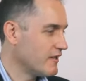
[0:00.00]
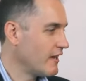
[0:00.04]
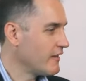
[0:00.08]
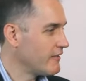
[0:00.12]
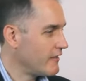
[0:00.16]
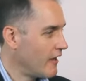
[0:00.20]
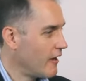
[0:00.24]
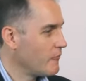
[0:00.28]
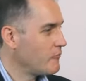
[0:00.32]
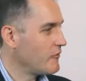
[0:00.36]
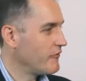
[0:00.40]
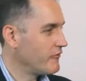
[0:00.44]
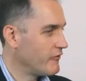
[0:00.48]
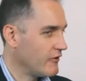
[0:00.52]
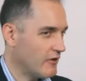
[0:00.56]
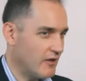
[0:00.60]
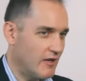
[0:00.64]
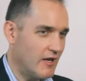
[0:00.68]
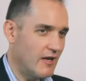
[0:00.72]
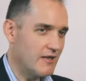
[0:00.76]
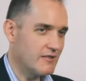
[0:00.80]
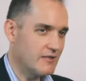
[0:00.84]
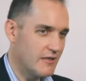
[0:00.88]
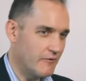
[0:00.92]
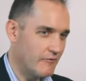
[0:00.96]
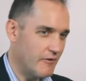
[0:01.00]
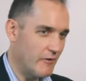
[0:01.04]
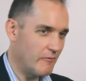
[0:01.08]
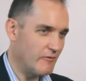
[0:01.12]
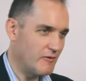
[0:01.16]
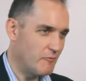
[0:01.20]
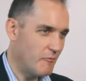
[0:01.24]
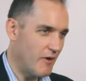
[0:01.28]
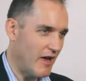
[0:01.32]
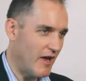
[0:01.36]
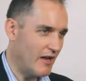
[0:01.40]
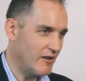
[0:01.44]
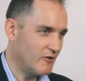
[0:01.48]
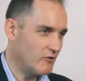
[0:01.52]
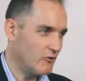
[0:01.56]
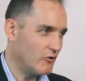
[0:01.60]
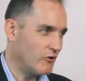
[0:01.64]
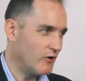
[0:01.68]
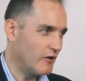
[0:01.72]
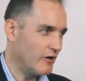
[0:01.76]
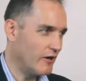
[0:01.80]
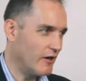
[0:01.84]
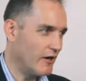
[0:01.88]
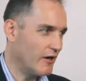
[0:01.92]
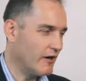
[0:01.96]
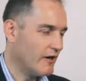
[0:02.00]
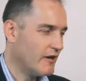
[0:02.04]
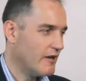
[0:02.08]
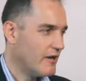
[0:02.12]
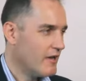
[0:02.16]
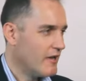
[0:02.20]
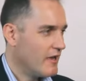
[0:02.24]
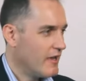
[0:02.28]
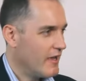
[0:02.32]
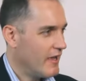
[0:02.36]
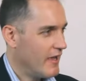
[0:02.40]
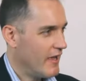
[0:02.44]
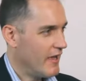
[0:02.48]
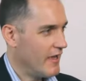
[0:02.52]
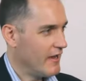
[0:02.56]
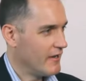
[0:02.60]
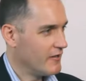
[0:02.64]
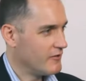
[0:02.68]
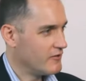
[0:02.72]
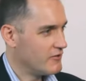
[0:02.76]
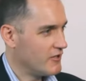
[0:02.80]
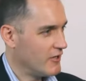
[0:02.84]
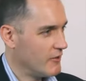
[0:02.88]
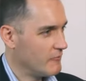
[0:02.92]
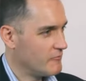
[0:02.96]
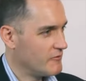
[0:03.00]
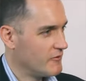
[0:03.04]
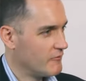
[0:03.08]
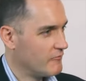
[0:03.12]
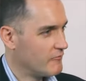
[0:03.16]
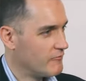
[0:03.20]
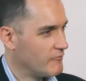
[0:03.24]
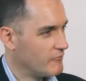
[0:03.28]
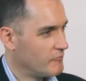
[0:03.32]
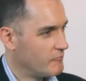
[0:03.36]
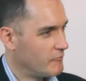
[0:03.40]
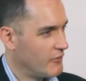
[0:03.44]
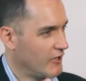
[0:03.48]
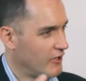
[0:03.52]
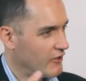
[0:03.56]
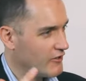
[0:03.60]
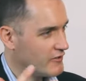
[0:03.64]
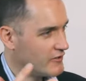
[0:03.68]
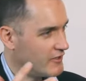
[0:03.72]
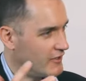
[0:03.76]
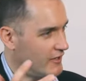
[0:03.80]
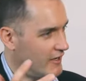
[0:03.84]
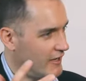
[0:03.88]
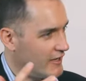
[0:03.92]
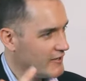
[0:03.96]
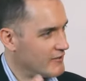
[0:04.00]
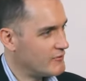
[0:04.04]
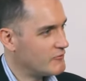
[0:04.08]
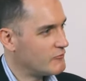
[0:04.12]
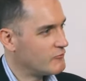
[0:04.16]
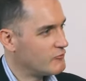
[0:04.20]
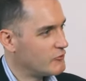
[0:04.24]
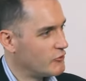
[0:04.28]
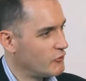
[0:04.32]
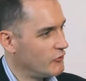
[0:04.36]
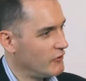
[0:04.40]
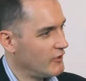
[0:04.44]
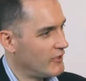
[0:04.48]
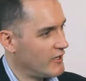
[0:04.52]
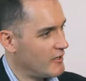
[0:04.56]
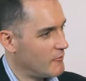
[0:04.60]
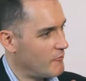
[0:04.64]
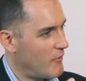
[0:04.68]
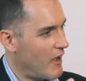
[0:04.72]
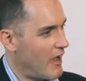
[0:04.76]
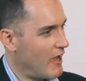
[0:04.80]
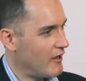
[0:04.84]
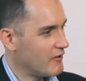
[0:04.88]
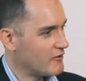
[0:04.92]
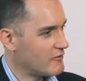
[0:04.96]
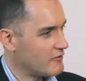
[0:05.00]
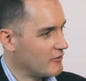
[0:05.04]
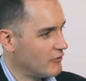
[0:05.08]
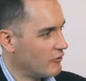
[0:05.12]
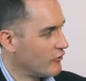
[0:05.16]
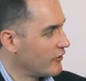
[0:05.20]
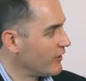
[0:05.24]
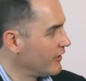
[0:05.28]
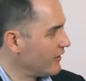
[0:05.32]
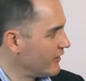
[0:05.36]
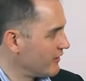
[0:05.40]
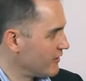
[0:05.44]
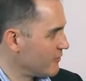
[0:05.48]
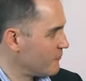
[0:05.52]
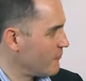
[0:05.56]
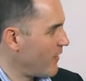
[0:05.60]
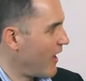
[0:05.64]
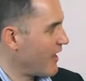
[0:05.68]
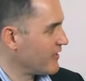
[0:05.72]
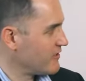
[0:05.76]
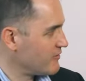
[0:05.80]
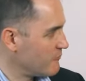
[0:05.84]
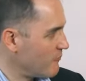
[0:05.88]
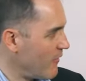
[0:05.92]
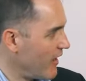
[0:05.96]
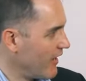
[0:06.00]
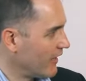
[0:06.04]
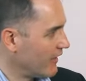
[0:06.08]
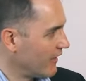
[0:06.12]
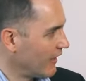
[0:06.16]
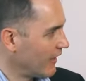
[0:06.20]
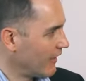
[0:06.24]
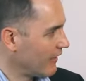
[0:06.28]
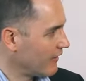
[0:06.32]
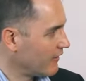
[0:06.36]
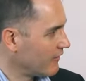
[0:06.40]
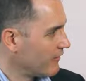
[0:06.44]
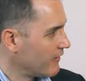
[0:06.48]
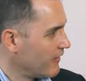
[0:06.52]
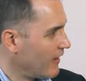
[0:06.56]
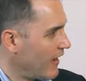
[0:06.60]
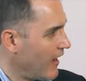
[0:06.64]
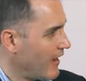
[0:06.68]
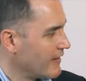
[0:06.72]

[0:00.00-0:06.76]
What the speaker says: I prefer Last FM to Pandora in terms of, because it is truly about looking at the matchmaking, mm-hmm.